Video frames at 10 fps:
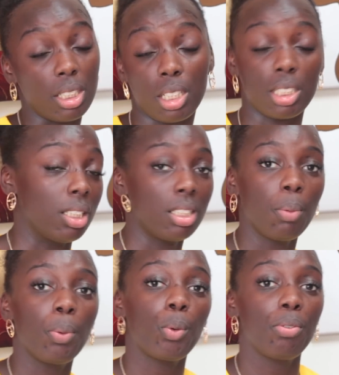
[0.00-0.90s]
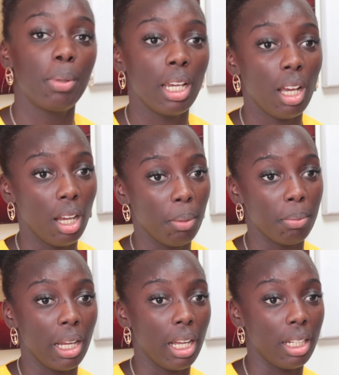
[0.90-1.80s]
in discussing this topic with me
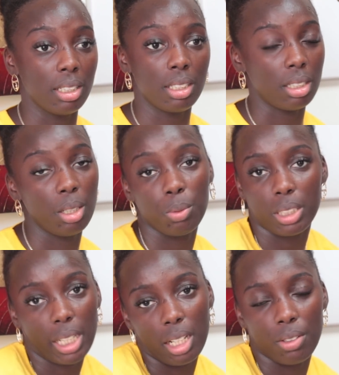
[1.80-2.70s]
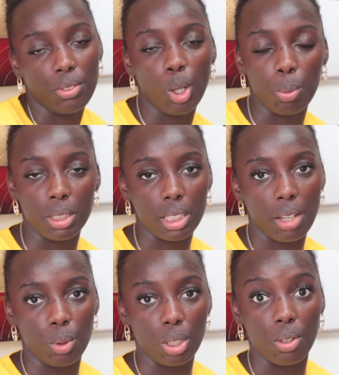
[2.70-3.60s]
um, and it was kind of open to
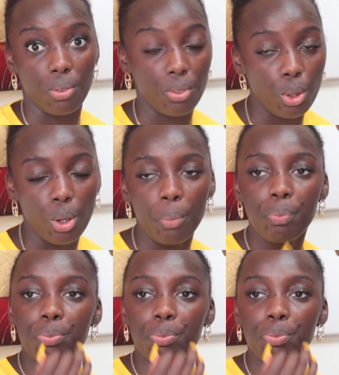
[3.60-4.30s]
everyone on the floor